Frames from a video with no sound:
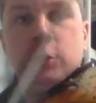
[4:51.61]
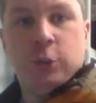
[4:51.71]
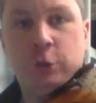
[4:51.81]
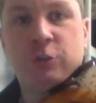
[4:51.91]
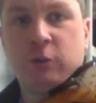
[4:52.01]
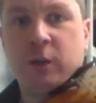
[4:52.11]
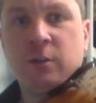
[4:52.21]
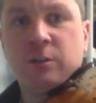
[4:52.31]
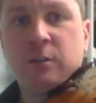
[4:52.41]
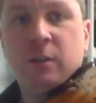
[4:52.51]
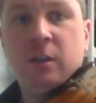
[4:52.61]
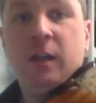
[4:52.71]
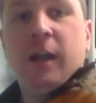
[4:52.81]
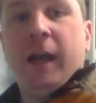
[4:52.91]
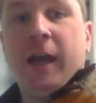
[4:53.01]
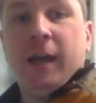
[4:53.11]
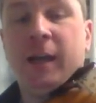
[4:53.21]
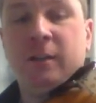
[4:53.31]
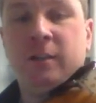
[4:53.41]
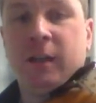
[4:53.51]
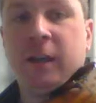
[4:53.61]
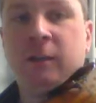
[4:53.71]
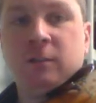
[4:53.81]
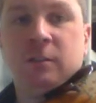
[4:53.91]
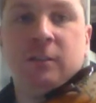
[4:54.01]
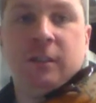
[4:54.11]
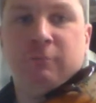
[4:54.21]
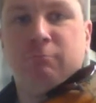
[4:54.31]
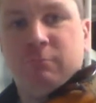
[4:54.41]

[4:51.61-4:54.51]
two strings, and it,